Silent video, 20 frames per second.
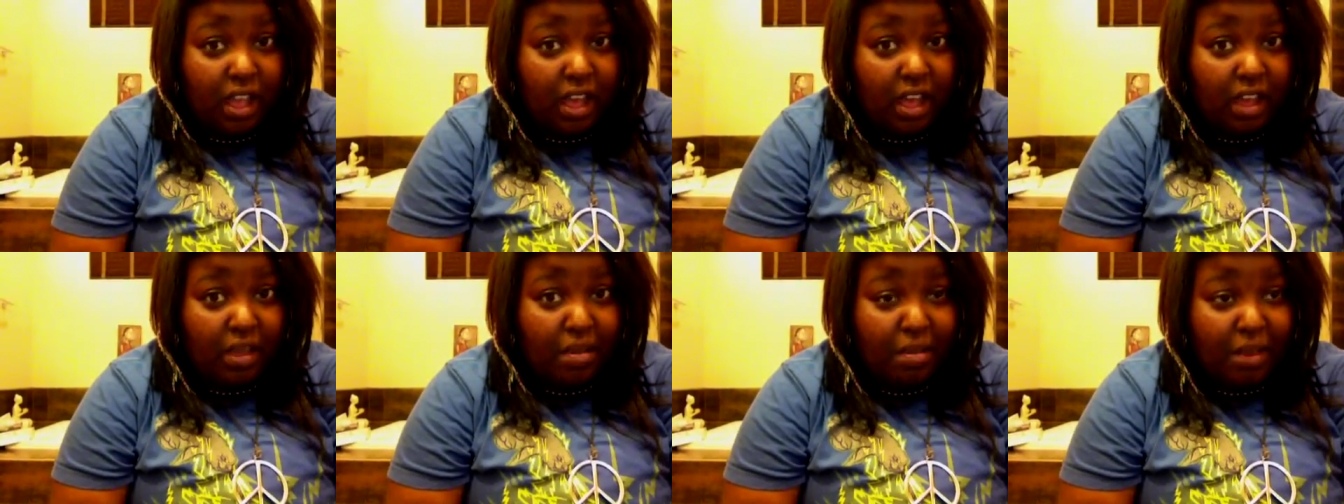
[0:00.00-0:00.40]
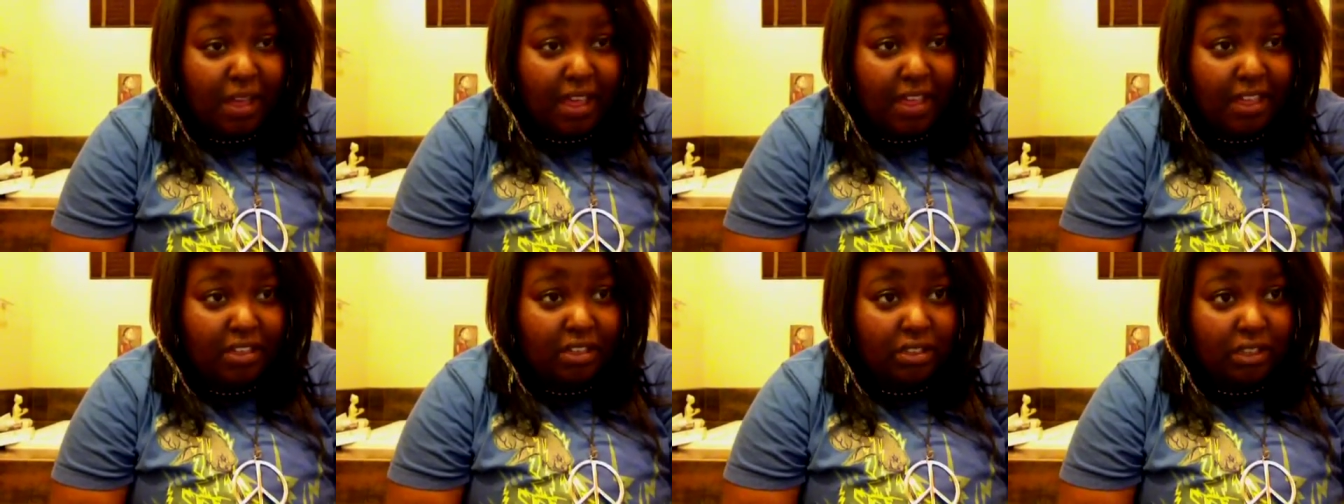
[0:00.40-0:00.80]

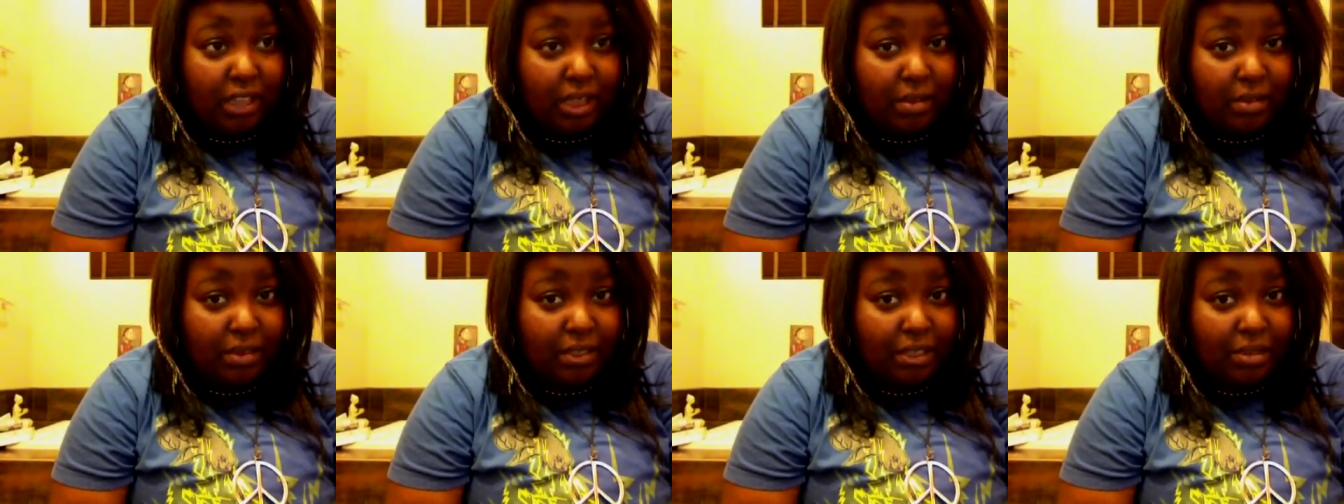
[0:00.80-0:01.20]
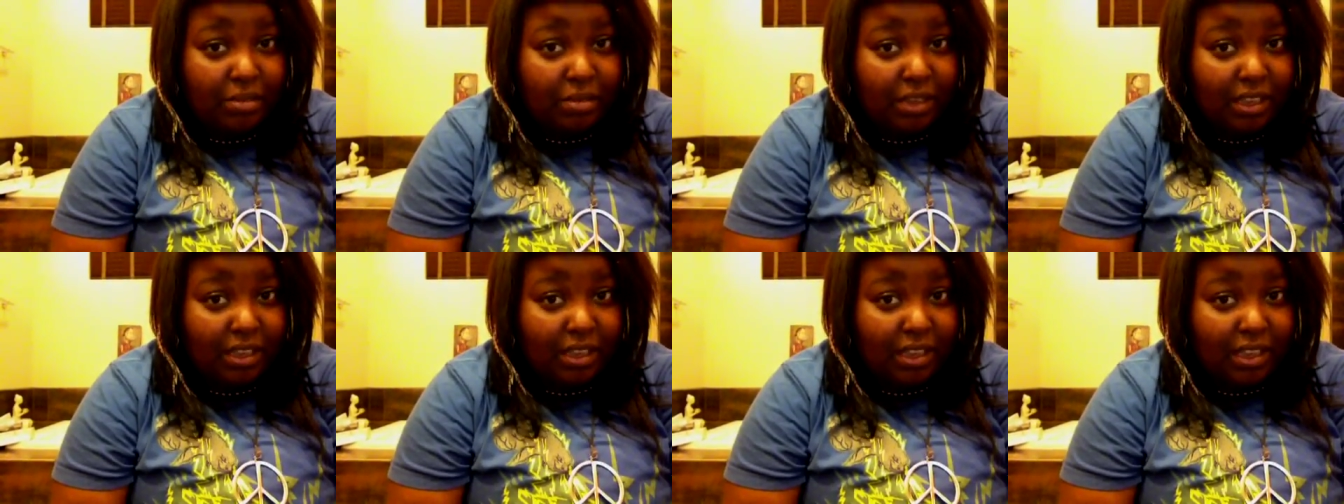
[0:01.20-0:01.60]
iPad just happened to
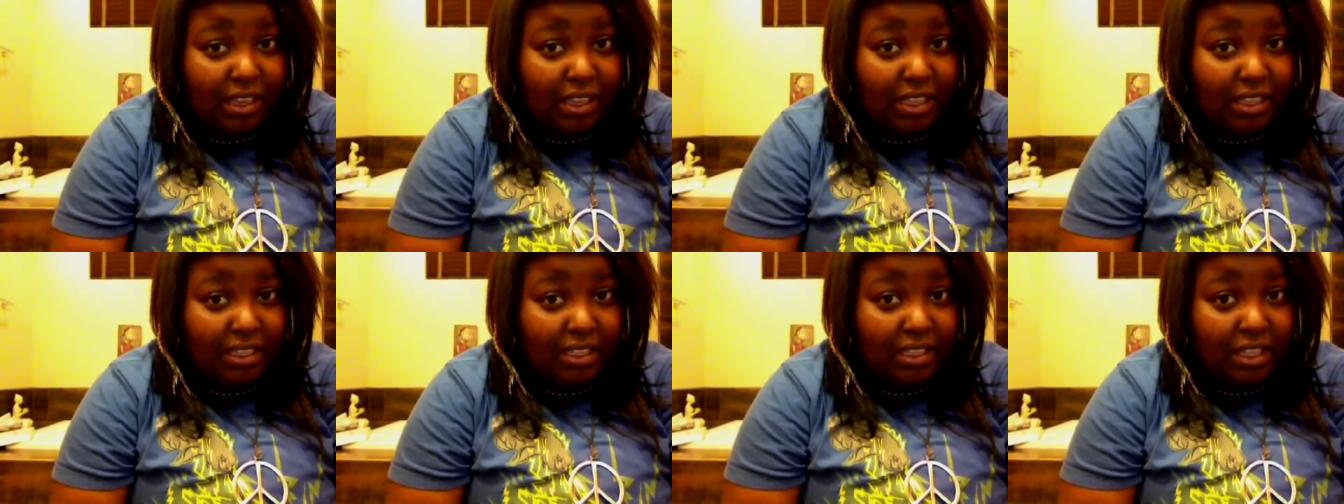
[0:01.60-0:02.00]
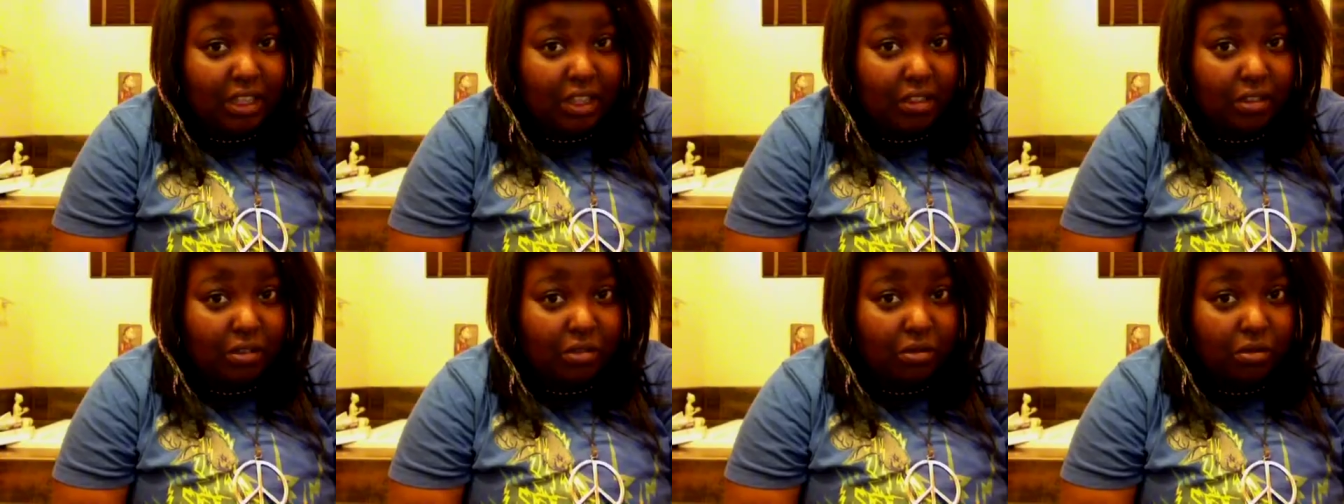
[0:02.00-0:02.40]
be in here,
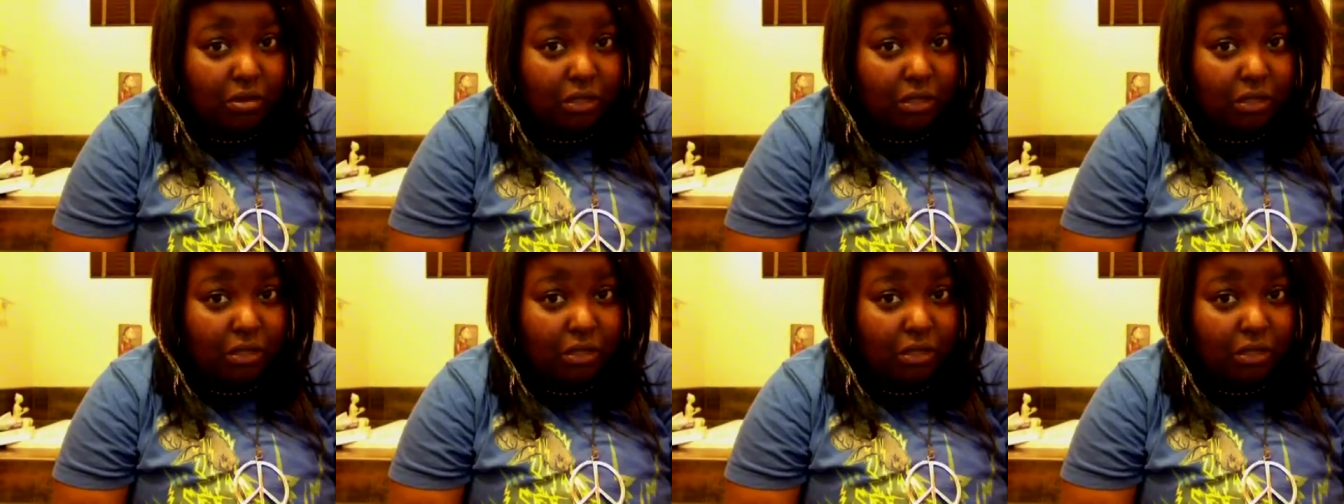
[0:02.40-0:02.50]
so